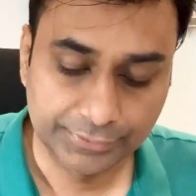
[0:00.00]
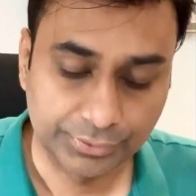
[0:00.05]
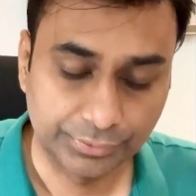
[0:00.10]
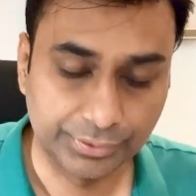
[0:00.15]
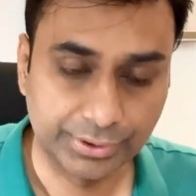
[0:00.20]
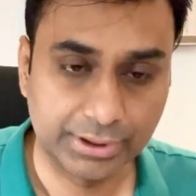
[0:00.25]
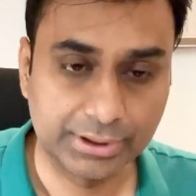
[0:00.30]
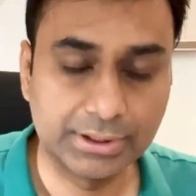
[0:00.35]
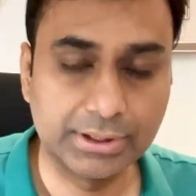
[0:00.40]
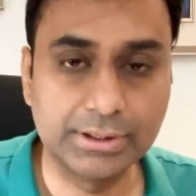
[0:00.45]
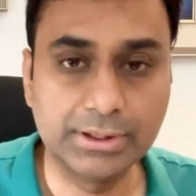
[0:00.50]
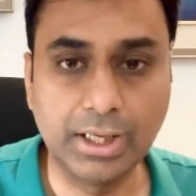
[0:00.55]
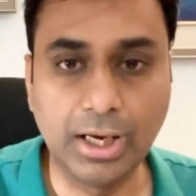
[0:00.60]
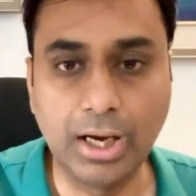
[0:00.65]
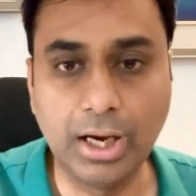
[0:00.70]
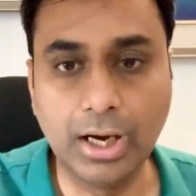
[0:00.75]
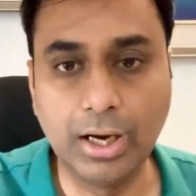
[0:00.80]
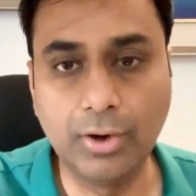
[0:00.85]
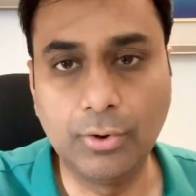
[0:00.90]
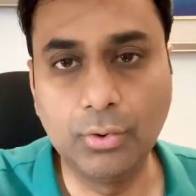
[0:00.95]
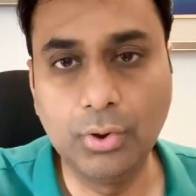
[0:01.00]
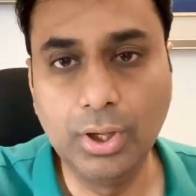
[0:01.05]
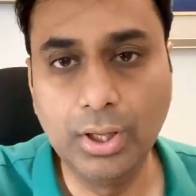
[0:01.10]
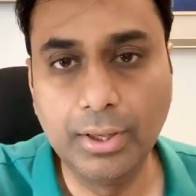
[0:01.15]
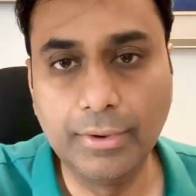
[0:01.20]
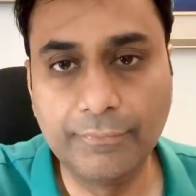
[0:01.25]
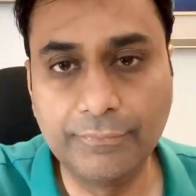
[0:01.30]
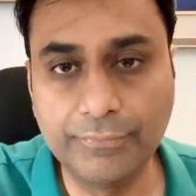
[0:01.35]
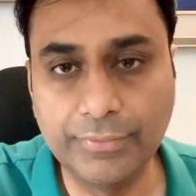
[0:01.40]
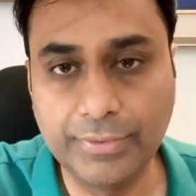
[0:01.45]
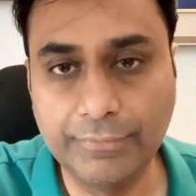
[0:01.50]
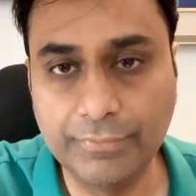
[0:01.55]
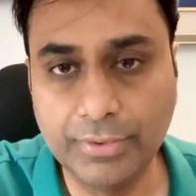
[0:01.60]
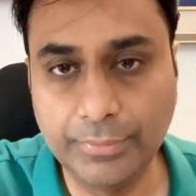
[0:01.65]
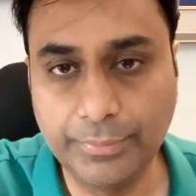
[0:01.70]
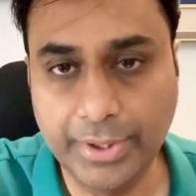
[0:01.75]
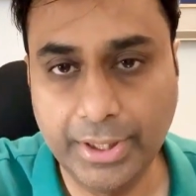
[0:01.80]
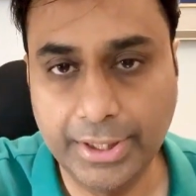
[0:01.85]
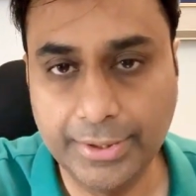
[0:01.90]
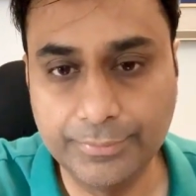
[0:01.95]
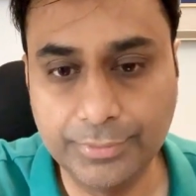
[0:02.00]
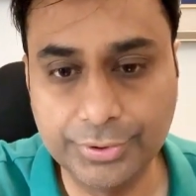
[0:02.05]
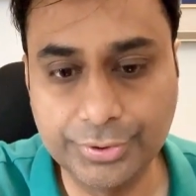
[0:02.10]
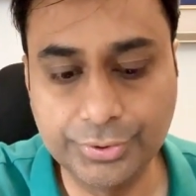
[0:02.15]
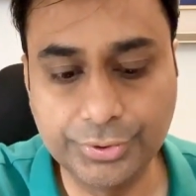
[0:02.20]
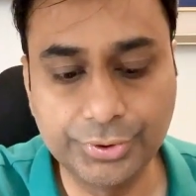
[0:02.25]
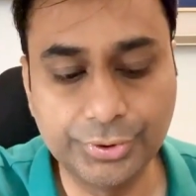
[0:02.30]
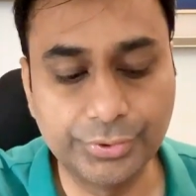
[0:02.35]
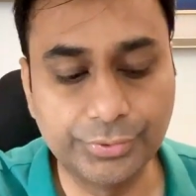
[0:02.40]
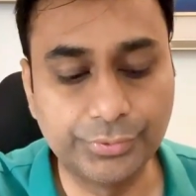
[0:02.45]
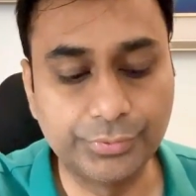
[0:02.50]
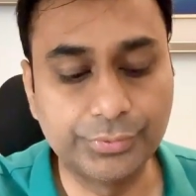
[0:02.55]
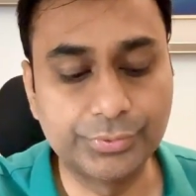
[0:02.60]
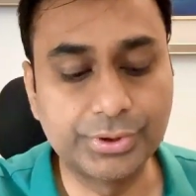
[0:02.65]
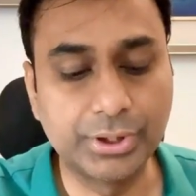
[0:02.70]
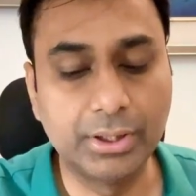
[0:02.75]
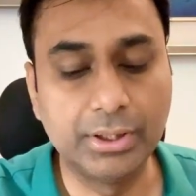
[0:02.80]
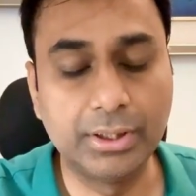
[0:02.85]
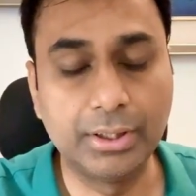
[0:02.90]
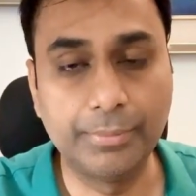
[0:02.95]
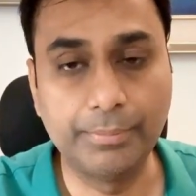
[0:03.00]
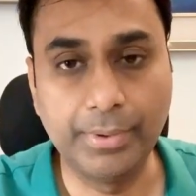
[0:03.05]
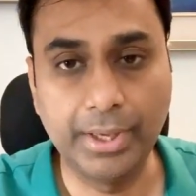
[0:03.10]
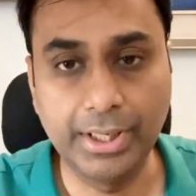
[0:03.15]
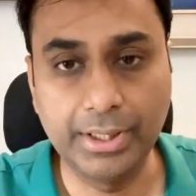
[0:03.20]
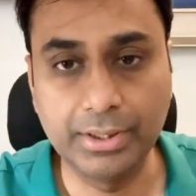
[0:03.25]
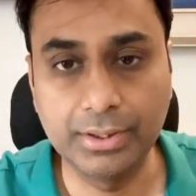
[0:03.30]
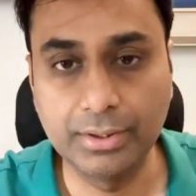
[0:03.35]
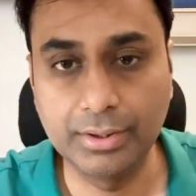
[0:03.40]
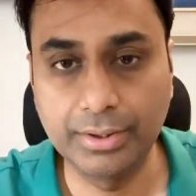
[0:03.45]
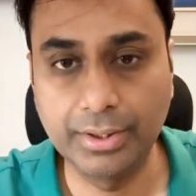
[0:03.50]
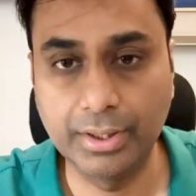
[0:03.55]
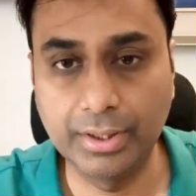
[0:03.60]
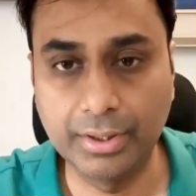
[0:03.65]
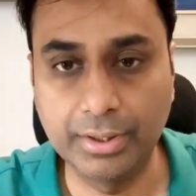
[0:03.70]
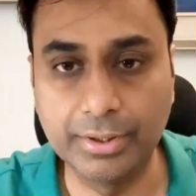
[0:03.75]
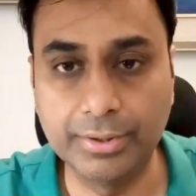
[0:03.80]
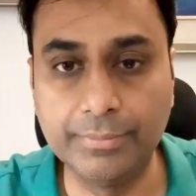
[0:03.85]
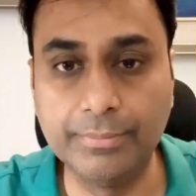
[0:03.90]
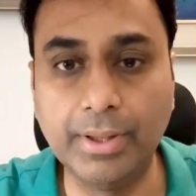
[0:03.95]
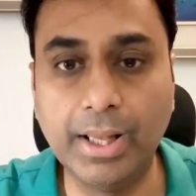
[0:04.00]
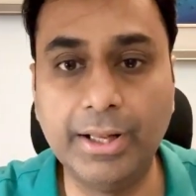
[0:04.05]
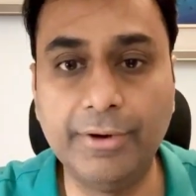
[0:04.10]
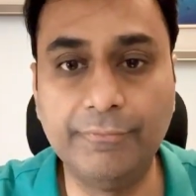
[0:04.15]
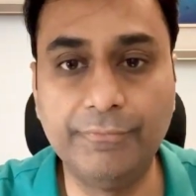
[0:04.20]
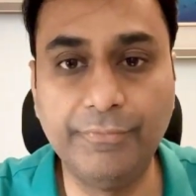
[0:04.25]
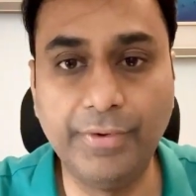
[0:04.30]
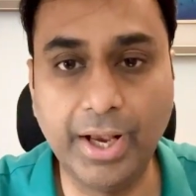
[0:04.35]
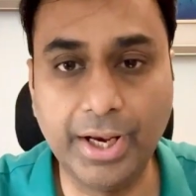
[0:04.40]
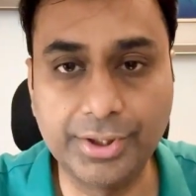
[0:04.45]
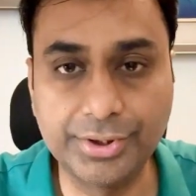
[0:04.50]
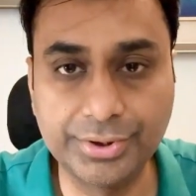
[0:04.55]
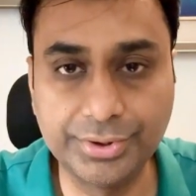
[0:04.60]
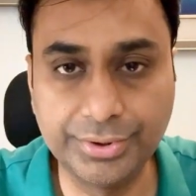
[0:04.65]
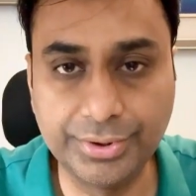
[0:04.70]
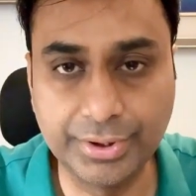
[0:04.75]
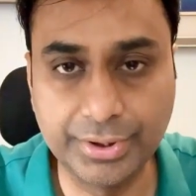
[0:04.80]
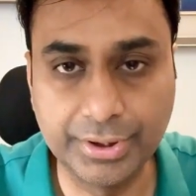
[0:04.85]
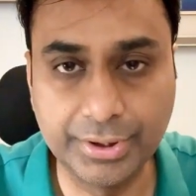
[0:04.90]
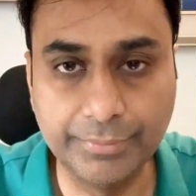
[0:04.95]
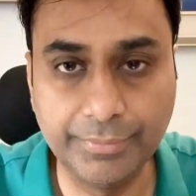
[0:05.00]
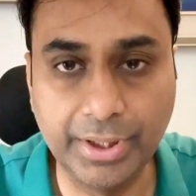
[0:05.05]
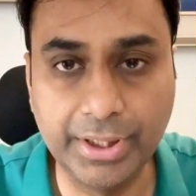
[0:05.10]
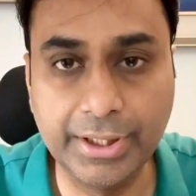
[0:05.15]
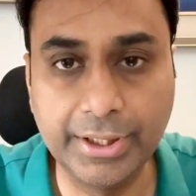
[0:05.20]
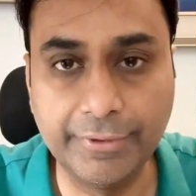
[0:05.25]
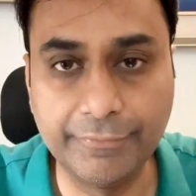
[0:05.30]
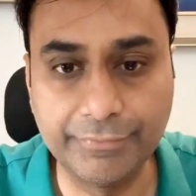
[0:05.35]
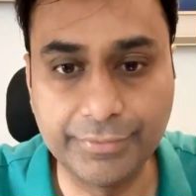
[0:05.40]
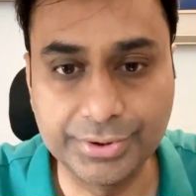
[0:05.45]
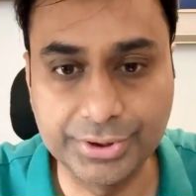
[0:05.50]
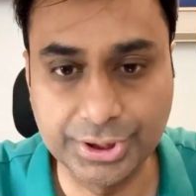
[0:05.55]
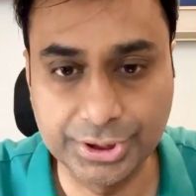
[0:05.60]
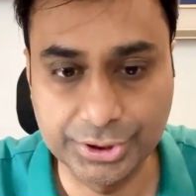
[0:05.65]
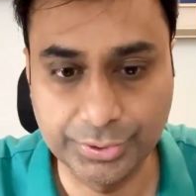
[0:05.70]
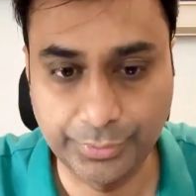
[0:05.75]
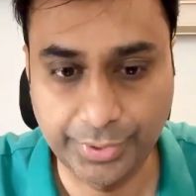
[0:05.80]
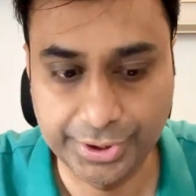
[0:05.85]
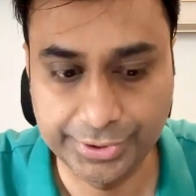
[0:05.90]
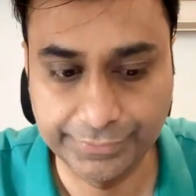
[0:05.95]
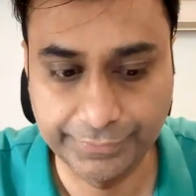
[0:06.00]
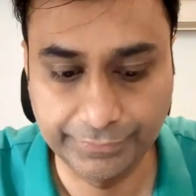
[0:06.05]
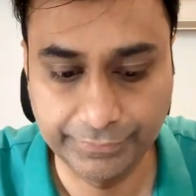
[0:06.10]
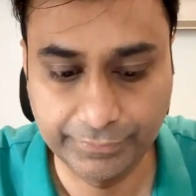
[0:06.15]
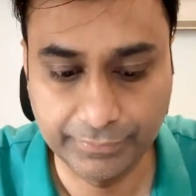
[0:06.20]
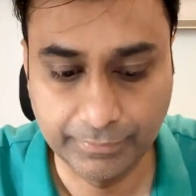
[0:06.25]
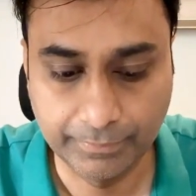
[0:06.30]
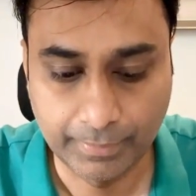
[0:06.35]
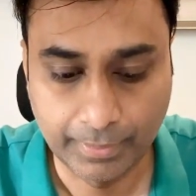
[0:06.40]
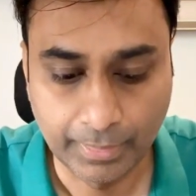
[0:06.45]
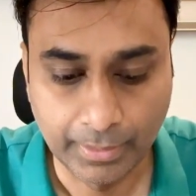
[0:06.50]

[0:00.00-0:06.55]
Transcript: So this is how we will be able to use remainder theorem and factor theorem in different situations.